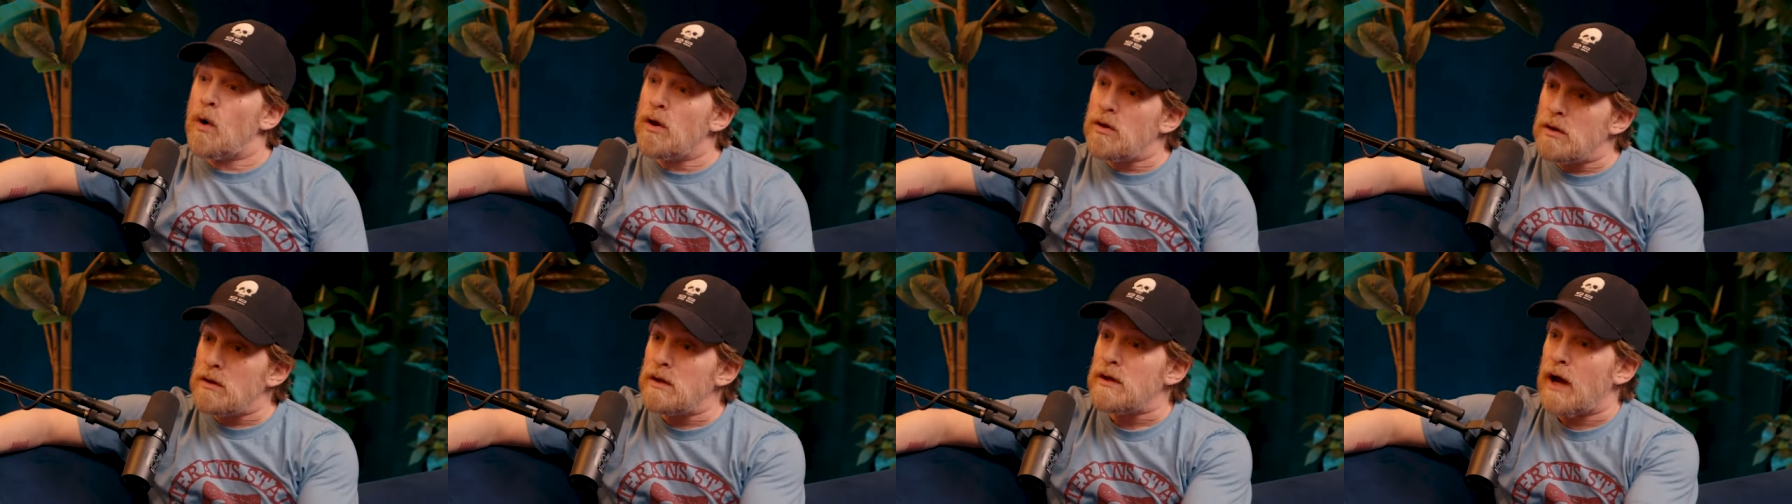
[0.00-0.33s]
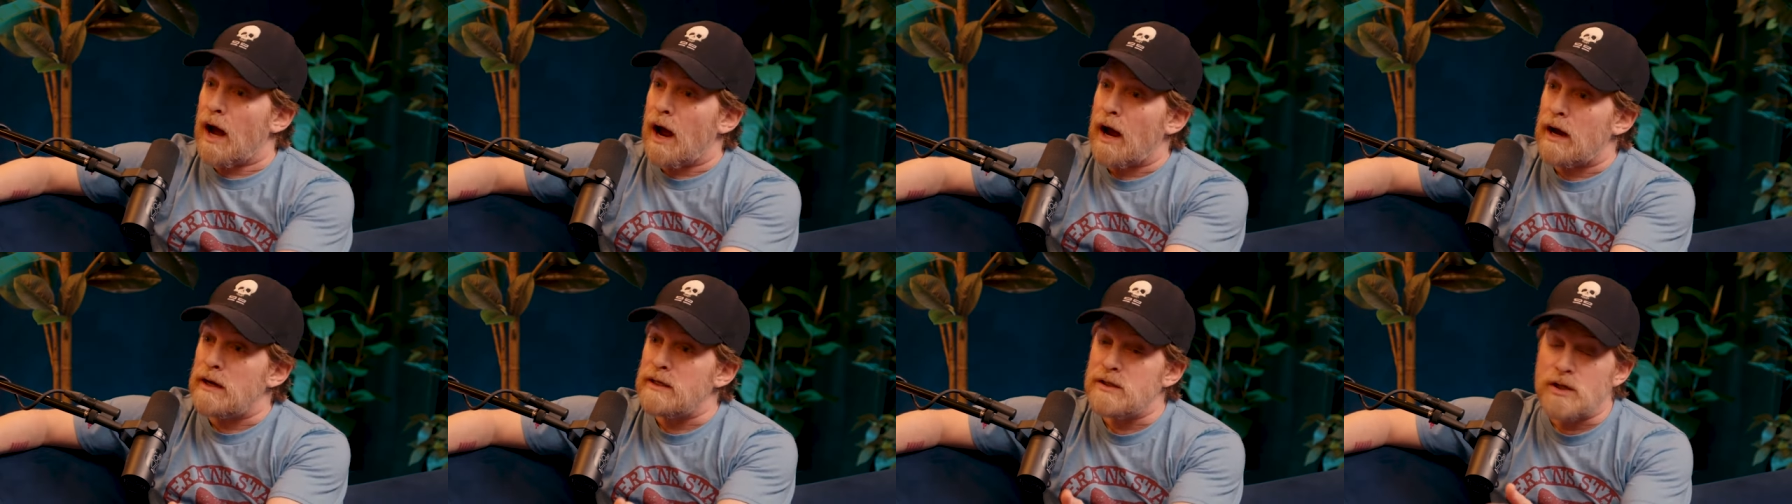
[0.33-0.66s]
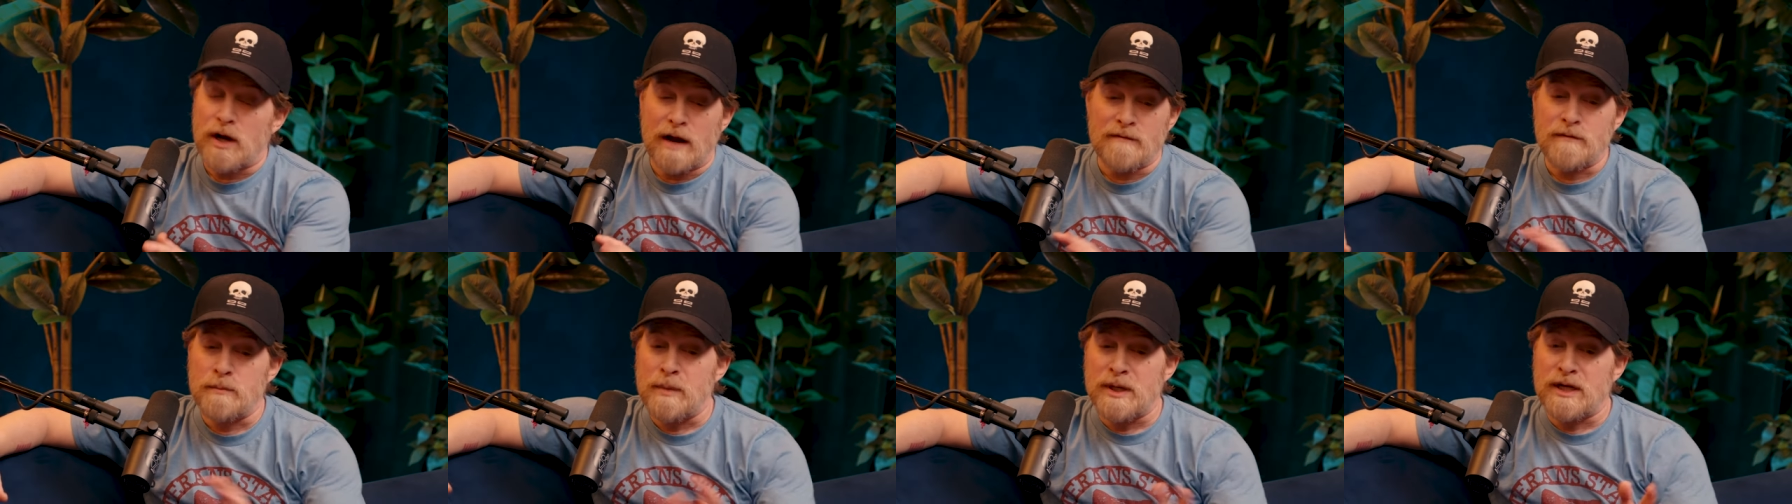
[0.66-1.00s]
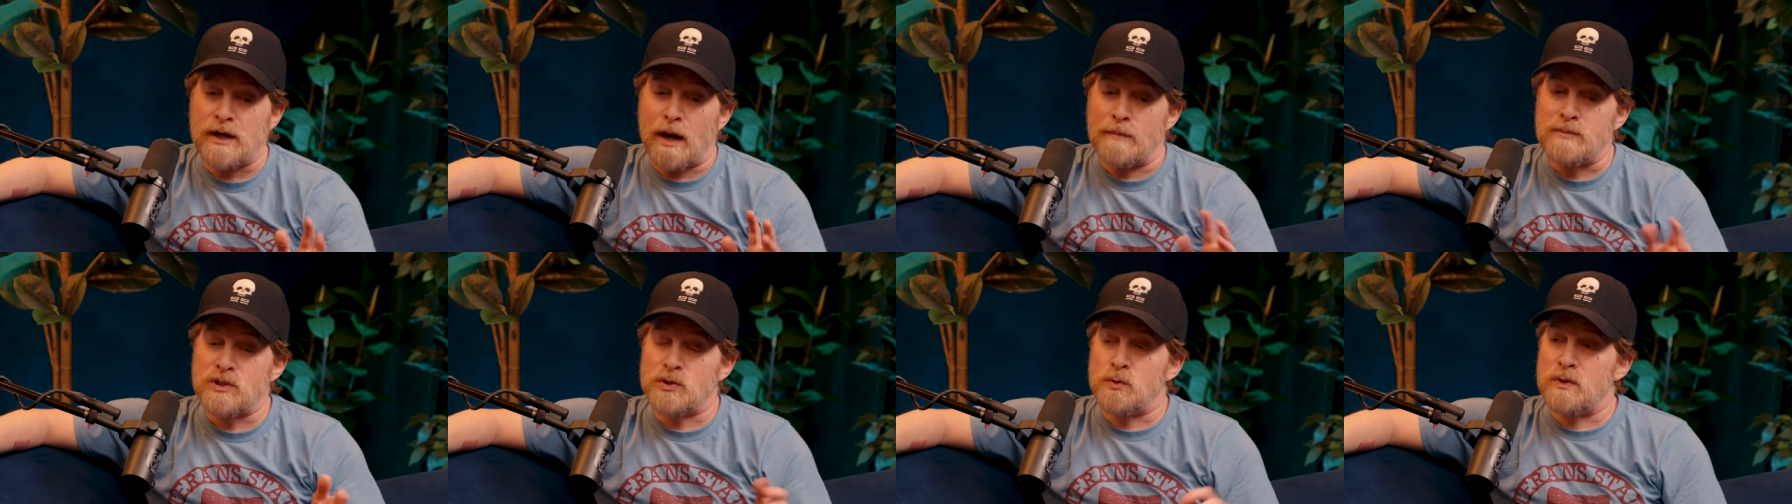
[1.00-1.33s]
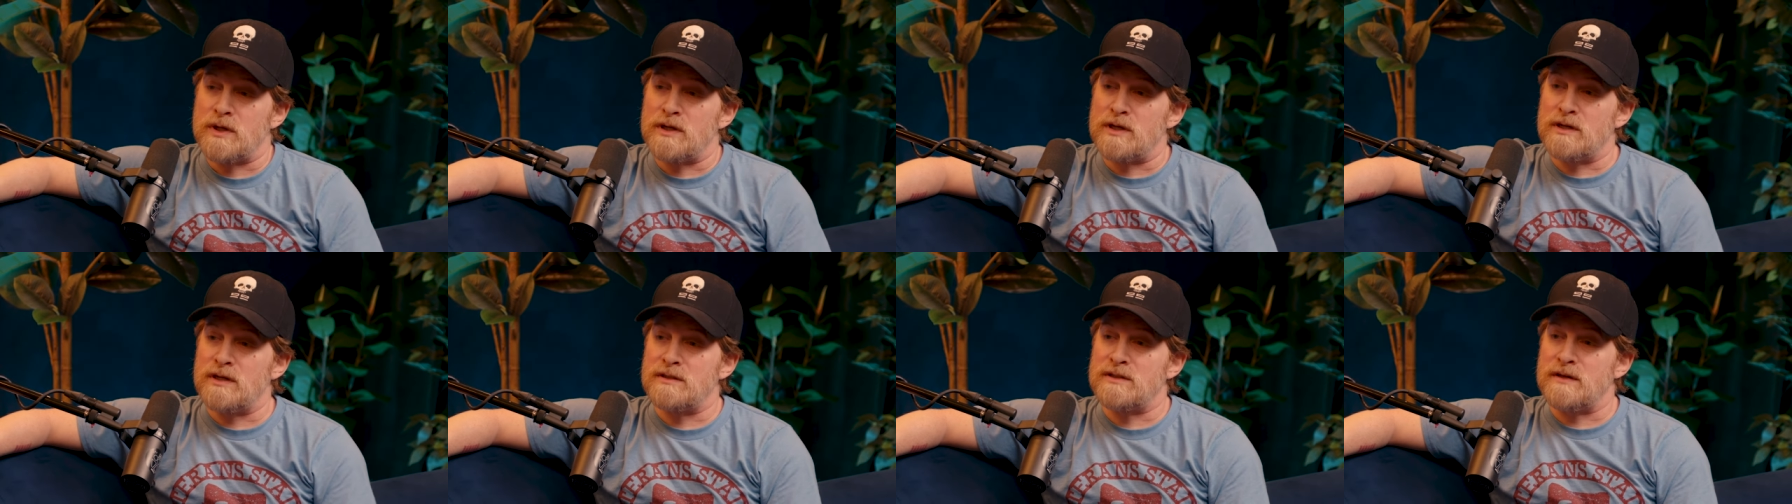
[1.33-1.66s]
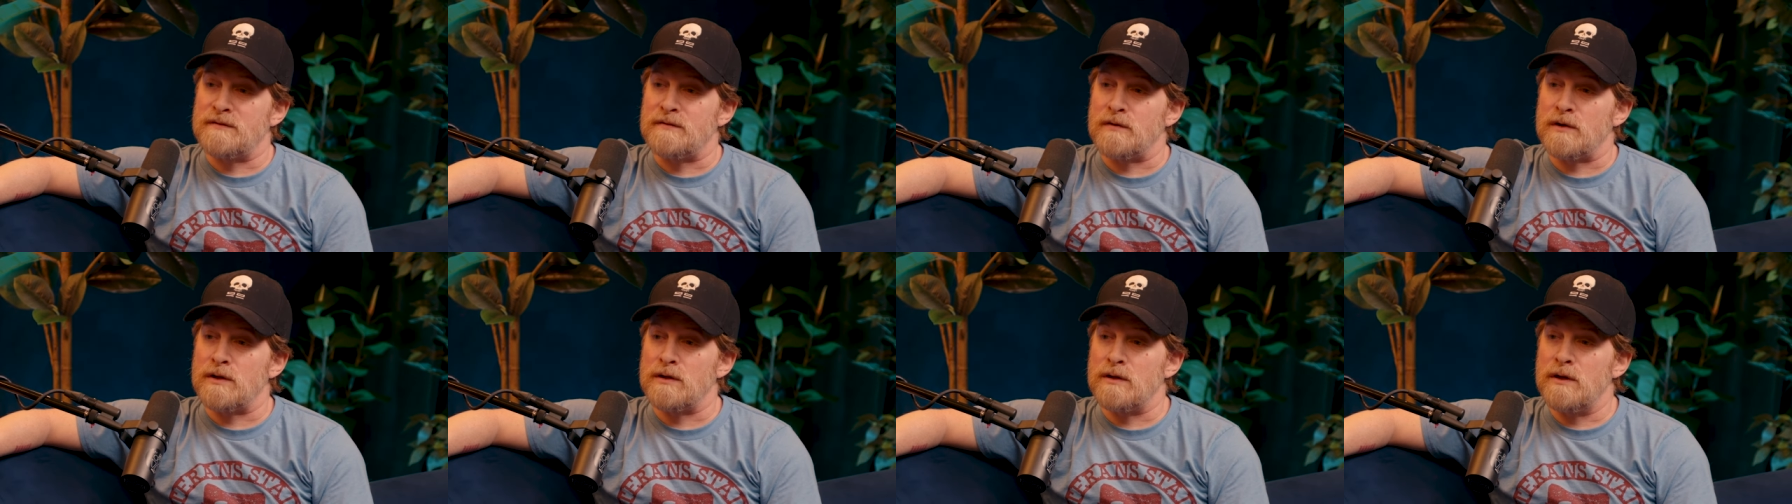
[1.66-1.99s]
well, I, you know, everybody comes to it at a
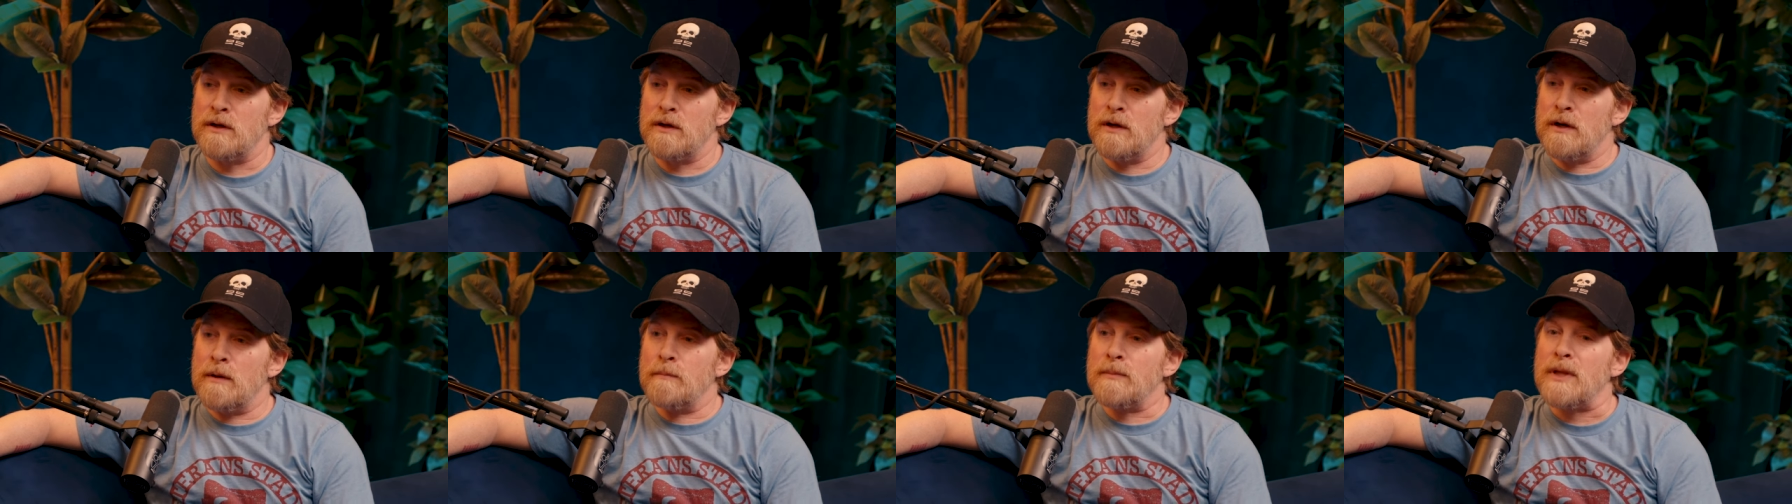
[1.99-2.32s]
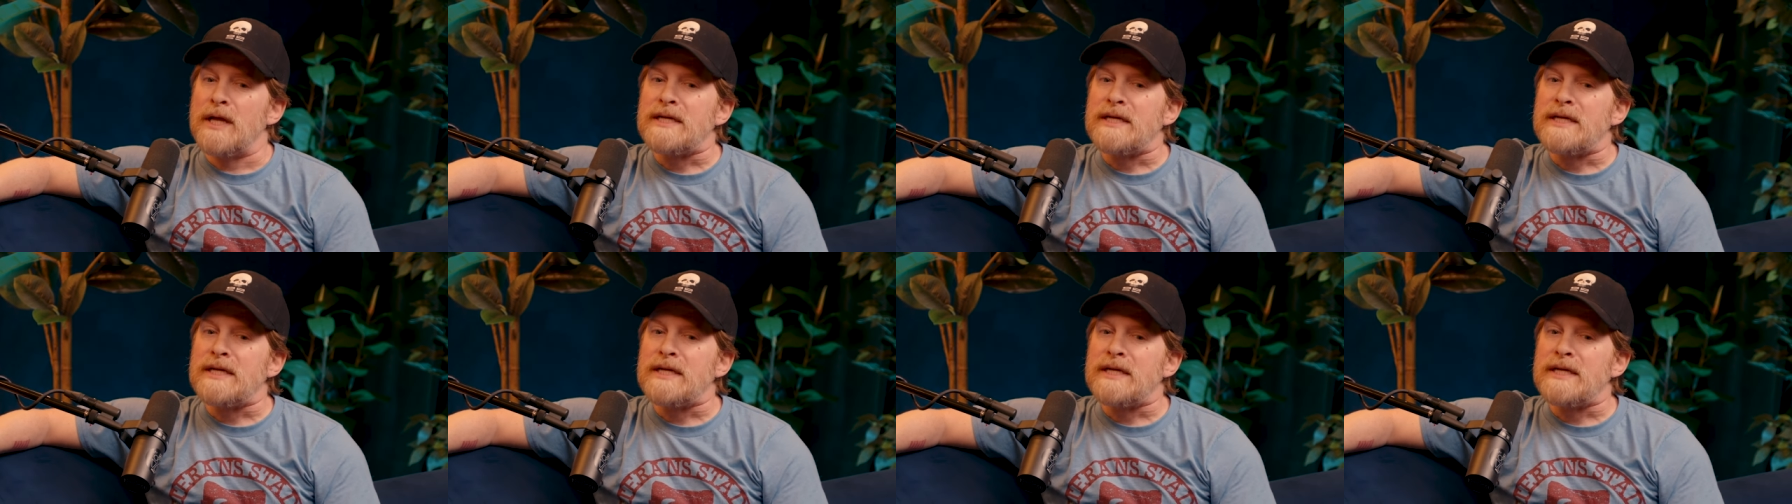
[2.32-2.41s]
different yeah.